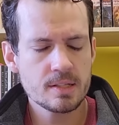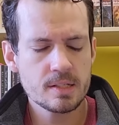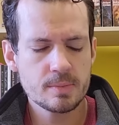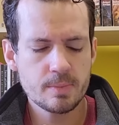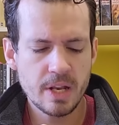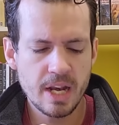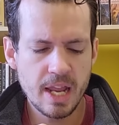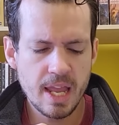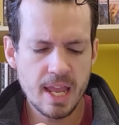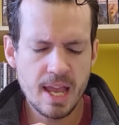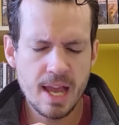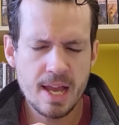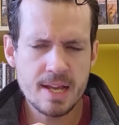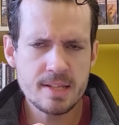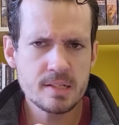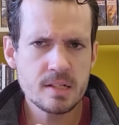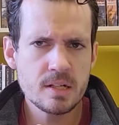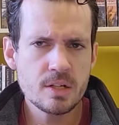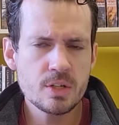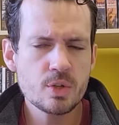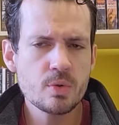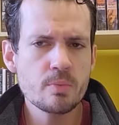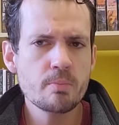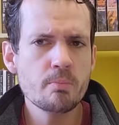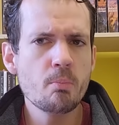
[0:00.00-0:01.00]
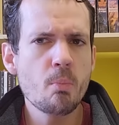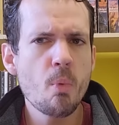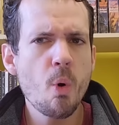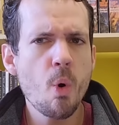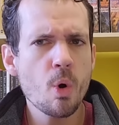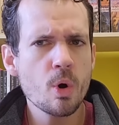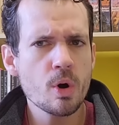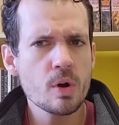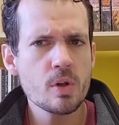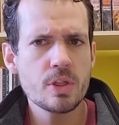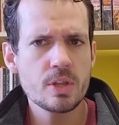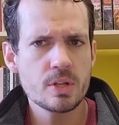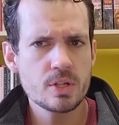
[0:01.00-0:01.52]
but AI is going to do
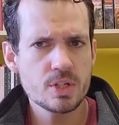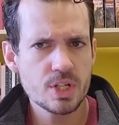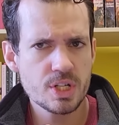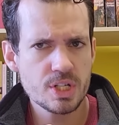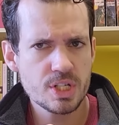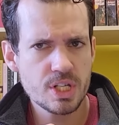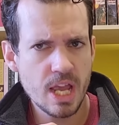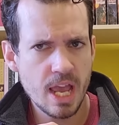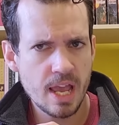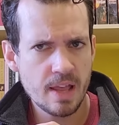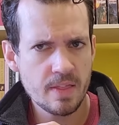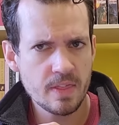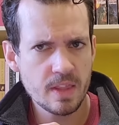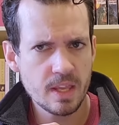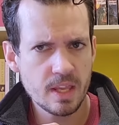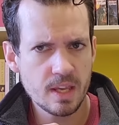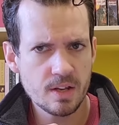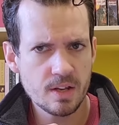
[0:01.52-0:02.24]
more than just end the